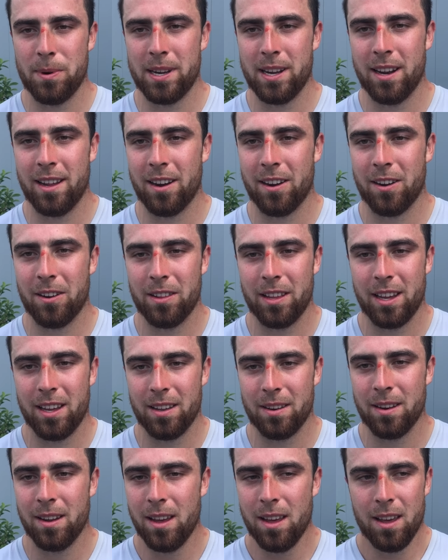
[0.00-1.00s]
We did it early,
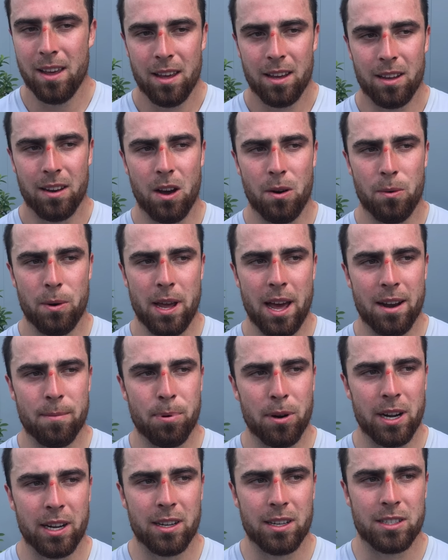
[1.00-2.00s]
and, you know, we had a
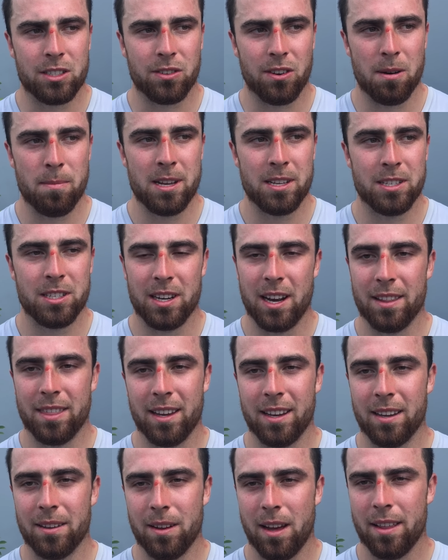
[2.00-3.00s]
pretty good scrimmage, and I
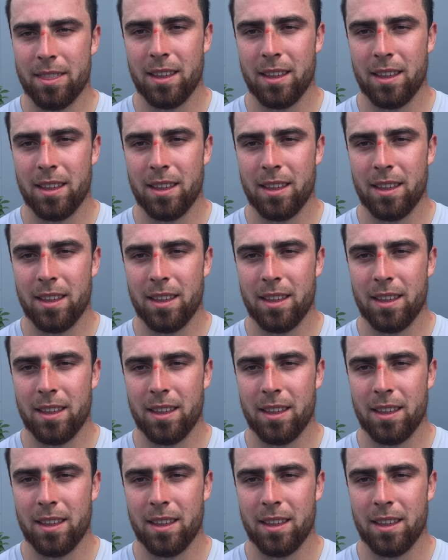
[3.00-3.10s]
think